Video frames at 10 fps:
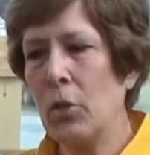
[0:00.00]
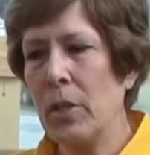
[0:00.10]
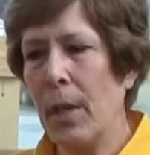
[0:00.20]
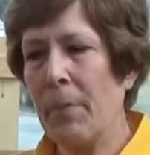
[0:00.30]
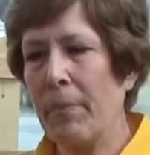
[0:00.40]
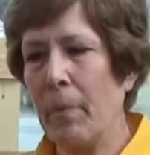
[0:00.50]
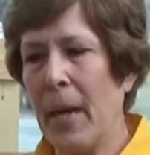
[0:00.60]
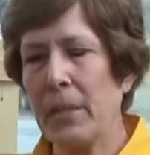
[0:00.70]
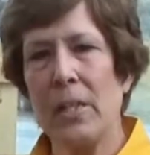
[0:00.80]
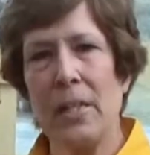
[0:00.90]
to a depth of
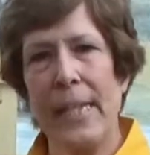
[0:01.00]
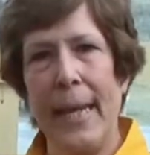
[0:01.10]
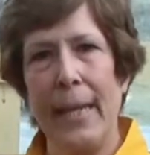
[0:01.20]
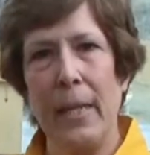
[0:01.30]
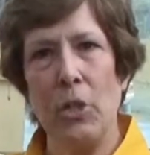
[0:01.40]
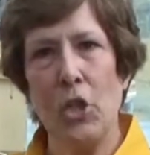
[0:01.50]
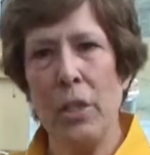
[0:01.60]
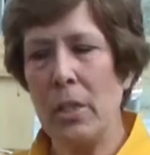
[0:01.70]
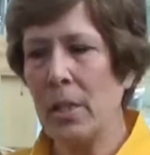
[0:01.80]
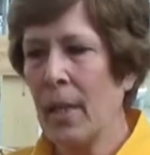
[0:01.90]
about six to eight
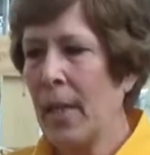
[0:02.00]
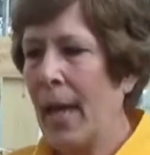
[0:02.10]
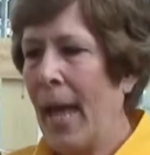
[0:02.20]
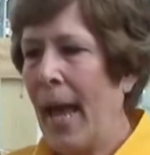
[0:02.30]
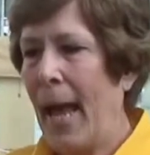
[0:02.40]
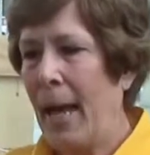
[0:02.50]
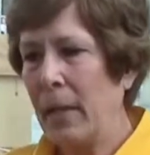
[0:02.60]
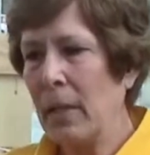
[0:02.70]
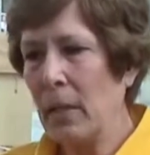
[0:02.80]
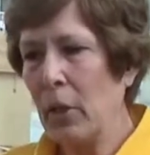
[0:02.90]
inches.
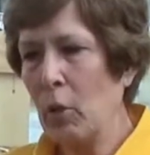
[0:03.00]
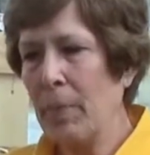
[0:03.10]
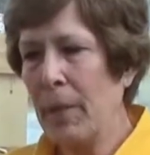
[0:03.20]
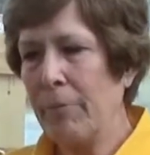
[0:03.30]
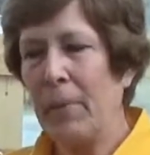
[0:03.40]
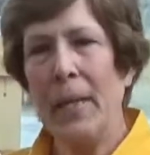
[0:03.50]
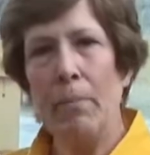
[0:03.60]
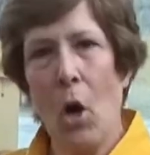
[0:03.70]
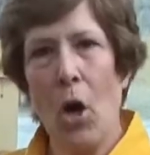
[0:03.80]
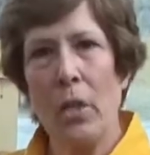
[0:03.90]
Add in a little bit of
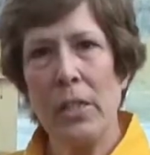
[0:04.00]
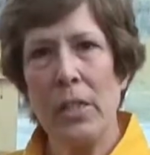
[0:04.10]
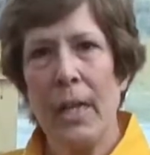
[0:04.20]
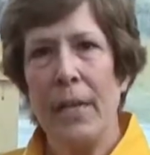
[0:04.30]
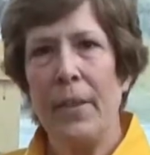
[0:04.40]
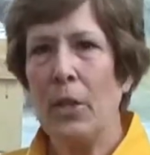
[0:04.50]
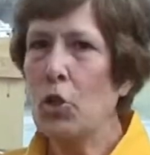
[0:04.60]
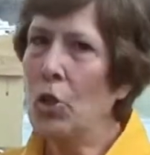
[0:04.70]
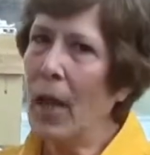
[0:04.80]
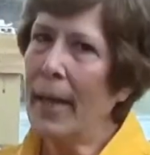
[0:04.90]
peat moss. They
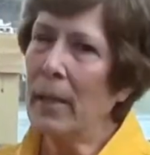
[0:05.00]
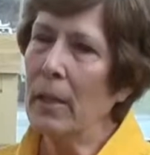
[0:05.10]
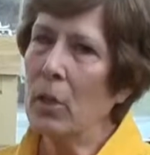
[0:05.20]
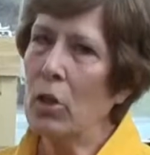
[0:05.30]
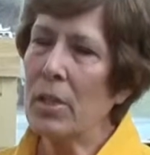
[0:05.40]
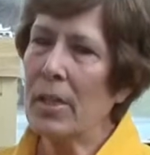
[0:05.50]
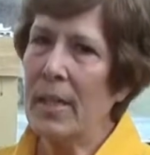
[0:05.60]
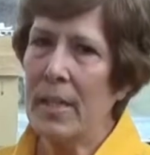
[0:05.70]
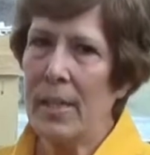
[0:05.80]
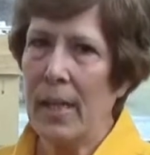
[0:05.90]
do like it a little
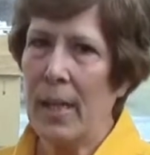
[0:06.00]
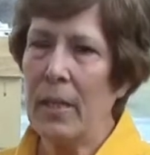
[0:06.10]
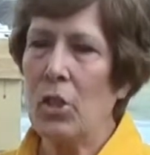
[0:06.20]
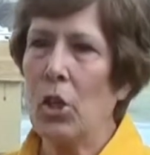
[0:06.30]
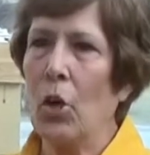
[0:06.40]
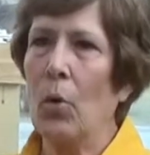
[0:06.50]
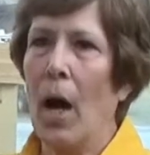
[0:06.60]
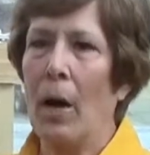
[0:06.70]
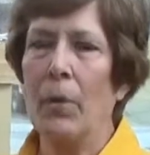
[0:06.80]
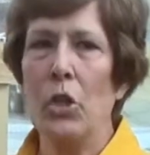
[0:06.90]
acidic, so
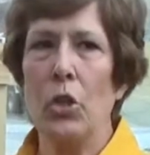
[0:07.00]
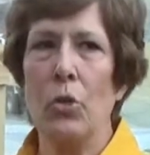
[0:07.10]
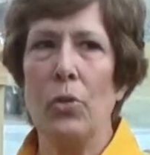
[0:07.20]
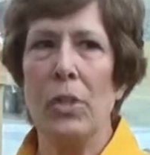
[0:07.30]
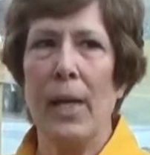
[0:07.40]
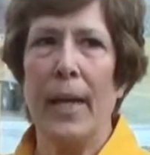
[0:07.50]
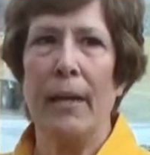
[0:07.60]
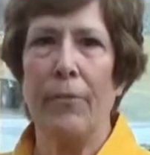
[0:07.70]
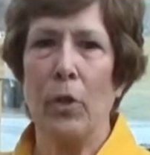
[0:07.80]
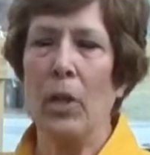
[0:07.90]
I would use
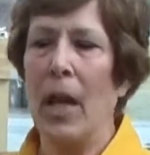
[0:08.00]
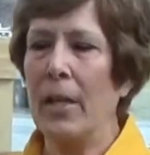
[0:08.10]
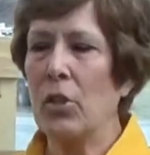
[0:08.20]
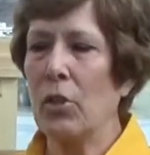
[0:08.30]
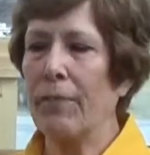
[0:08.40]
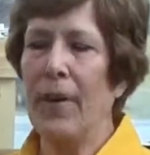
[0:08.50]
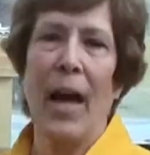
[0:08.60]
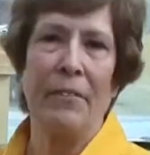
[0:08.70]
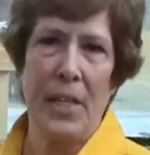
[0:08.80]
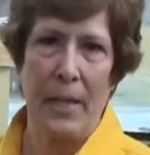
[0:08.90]
a fertilizer
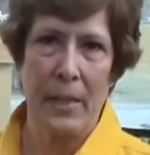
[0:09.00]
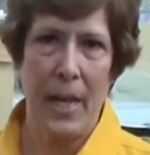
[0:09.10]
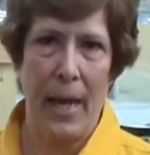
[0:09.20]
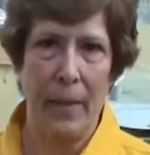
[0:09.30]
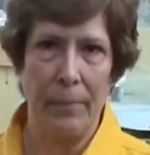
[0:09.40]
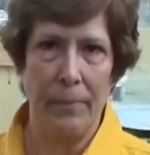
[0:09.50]
5-10-10.